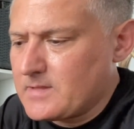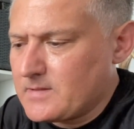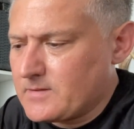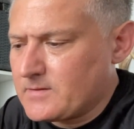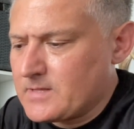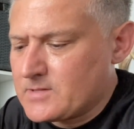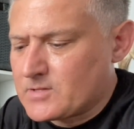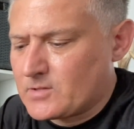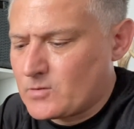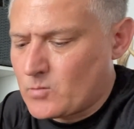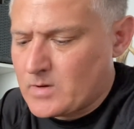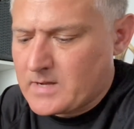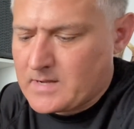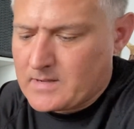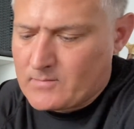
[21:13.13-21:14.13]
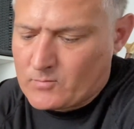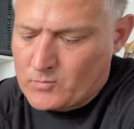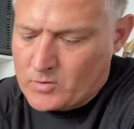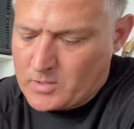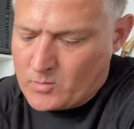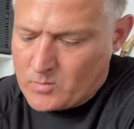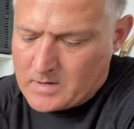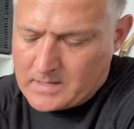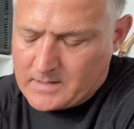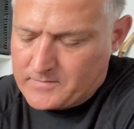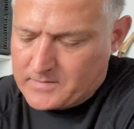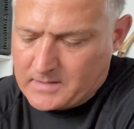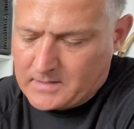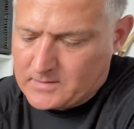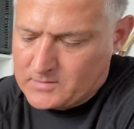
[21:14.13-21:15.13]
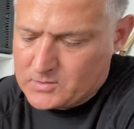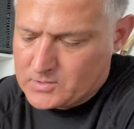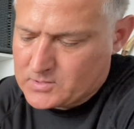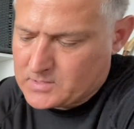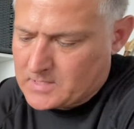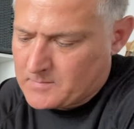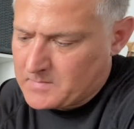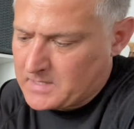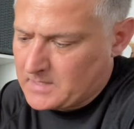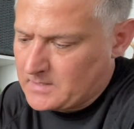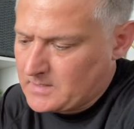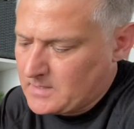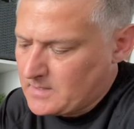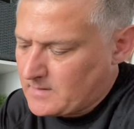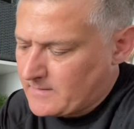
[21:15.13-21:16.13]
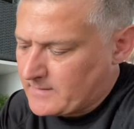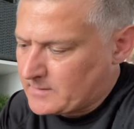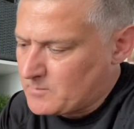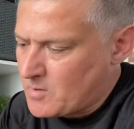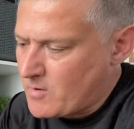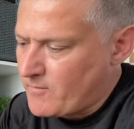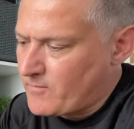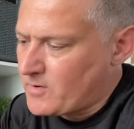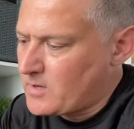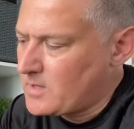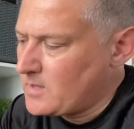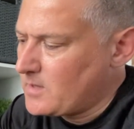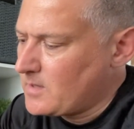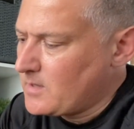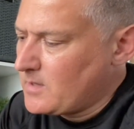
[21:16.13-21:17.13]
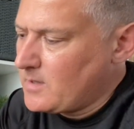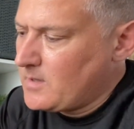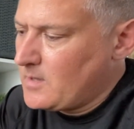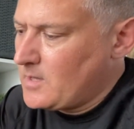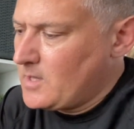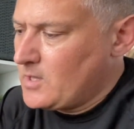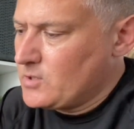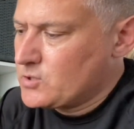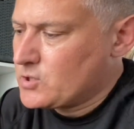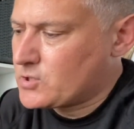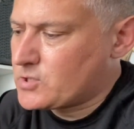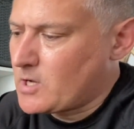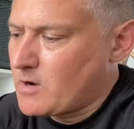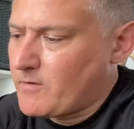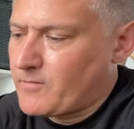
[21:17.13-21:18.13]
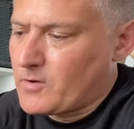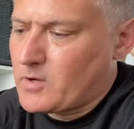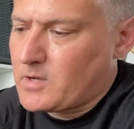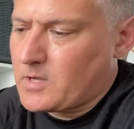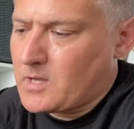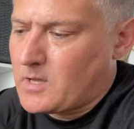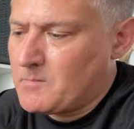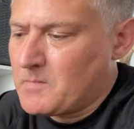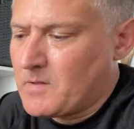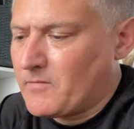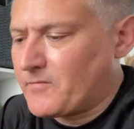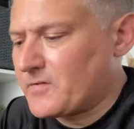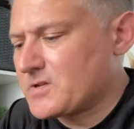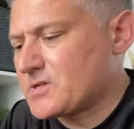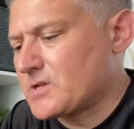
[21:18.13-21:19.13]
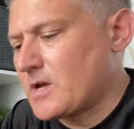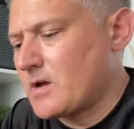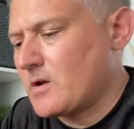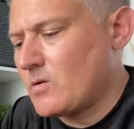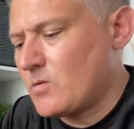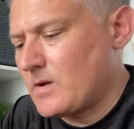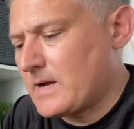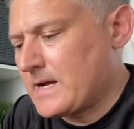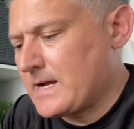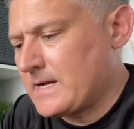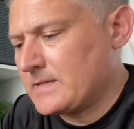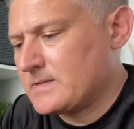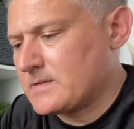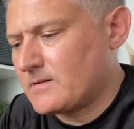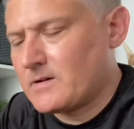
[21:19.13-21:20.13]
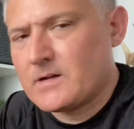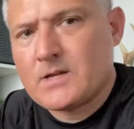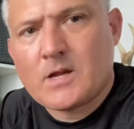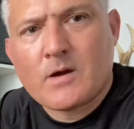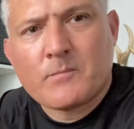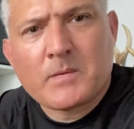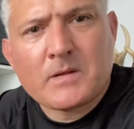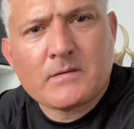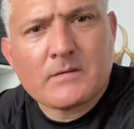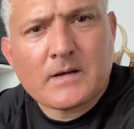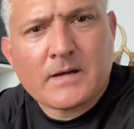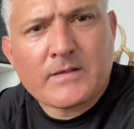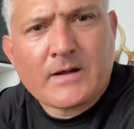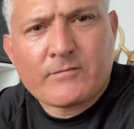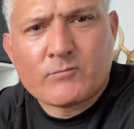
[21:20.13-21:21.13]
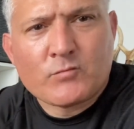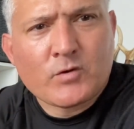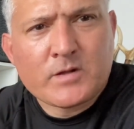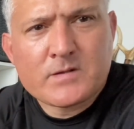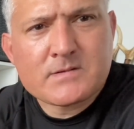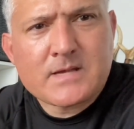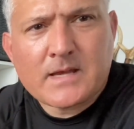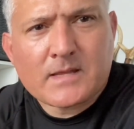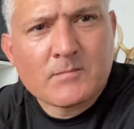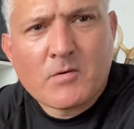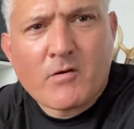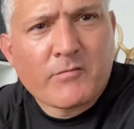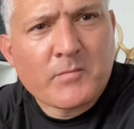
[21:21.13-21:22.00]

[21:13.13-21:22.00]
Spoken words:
These are going to wear really well, I think. They're just, I mean, I had them over just over a month or so, and you know, I haven't really taken them off.